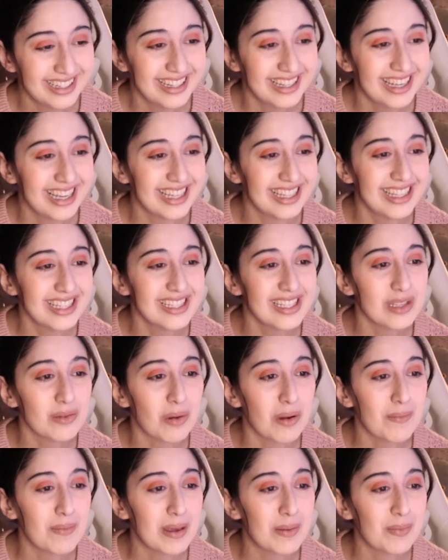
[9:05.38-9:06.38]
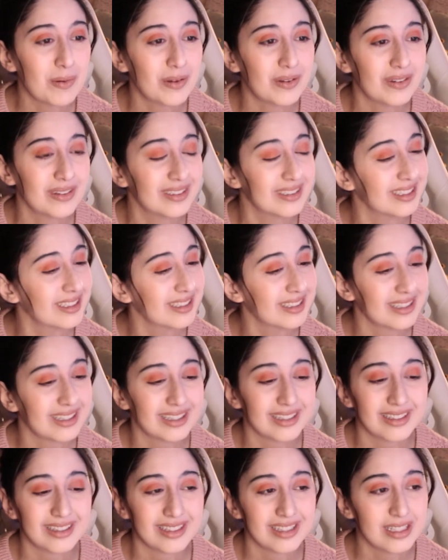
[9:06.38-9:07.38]
and this is where people
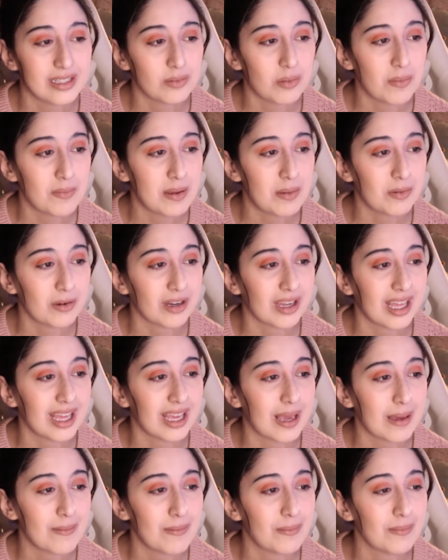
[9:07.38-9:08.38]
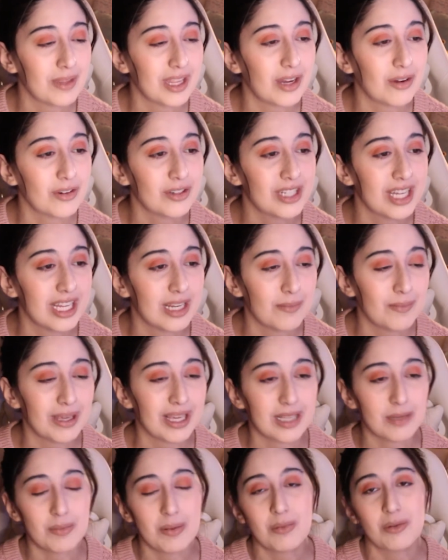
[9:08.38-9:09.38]
this is where people are going to get irritated
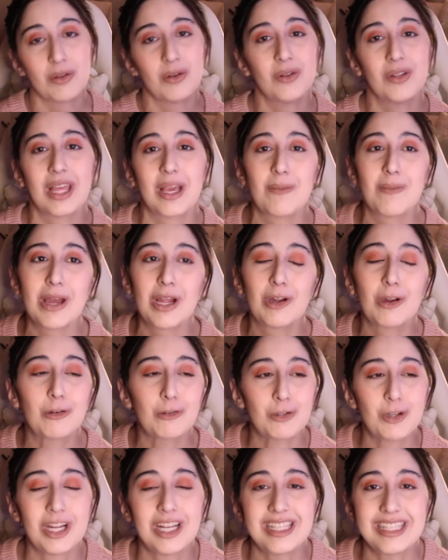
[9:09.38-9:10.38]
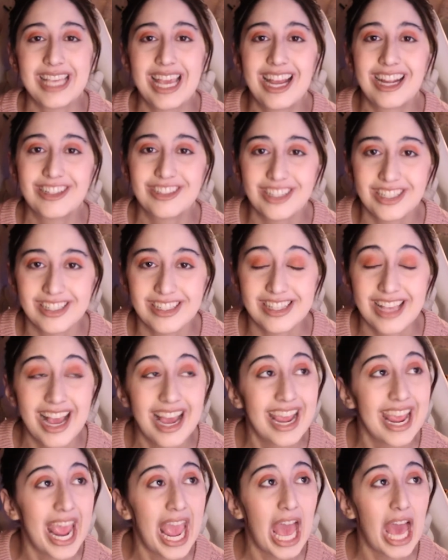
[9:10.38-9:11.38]
because people don't like microtransactions.
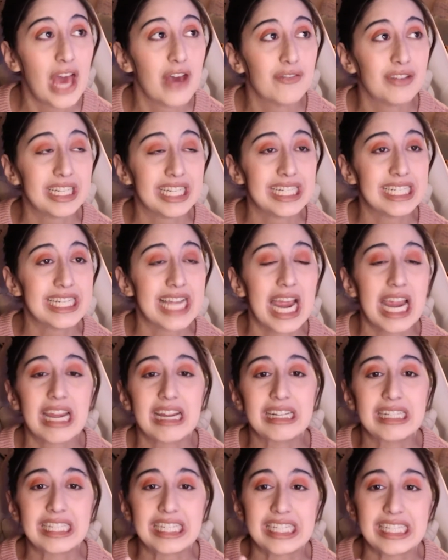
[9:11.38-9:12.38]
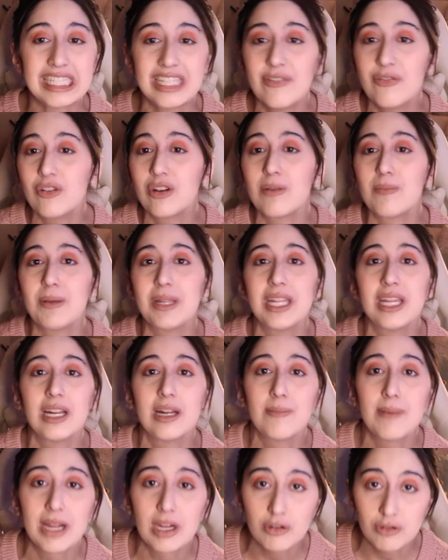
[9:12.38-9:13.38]
I have an entirely different opinion
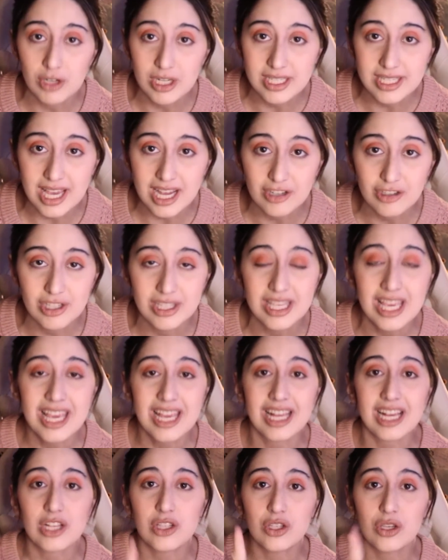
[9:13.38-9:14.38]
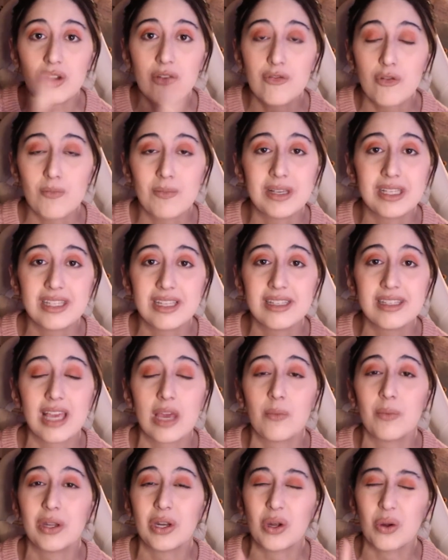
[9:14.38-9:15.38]
on microtransactions that's good for business,
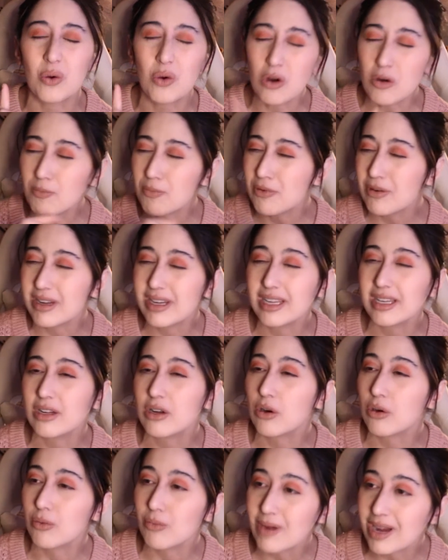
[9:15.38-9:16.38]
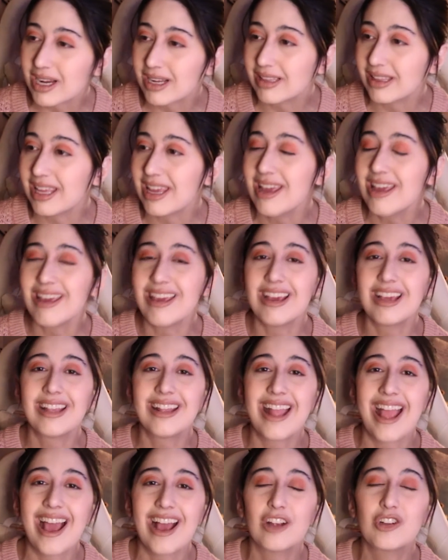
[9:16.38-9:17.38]
and when incorporated correctly, it
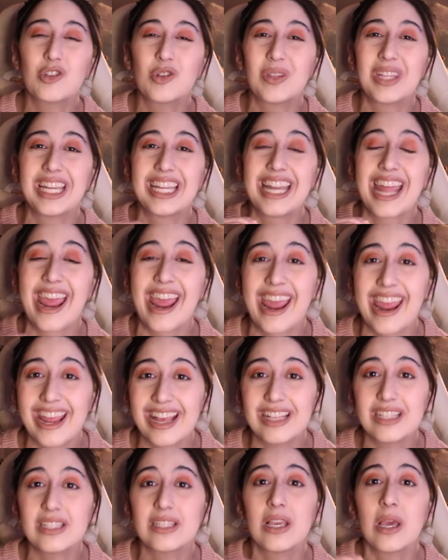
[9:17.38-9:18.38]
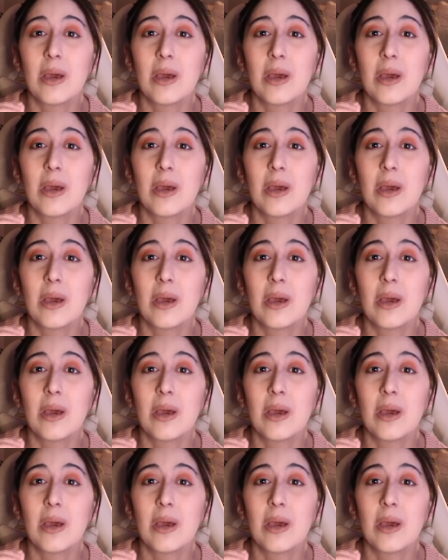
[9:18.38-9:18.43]
can actually enhance